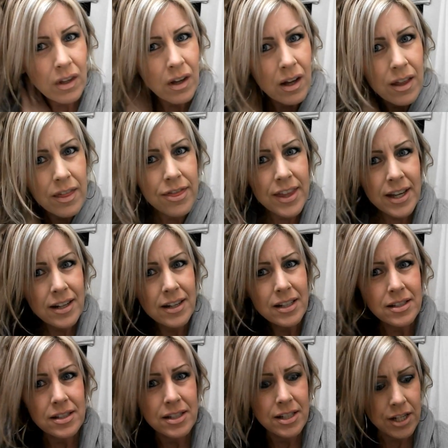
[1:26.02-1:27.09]

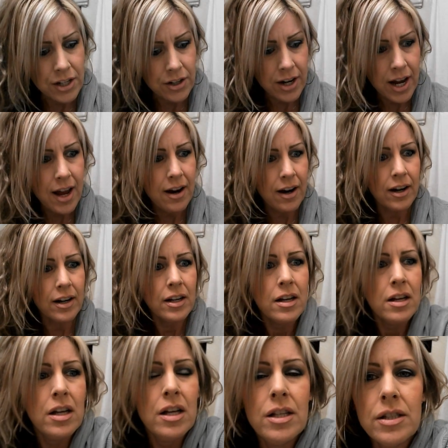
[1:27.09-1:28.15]
thickness to your hair.
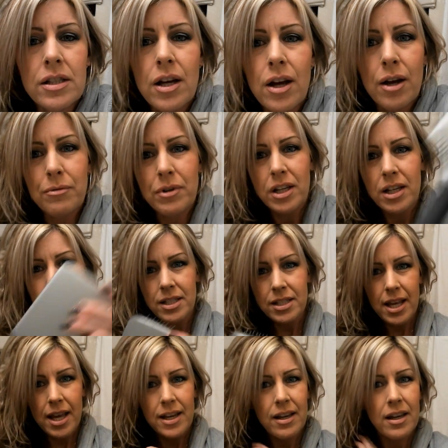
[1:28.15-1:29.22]
So I'm gonna
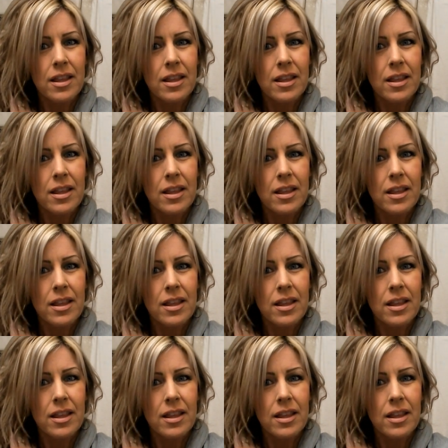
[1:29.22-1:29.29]
take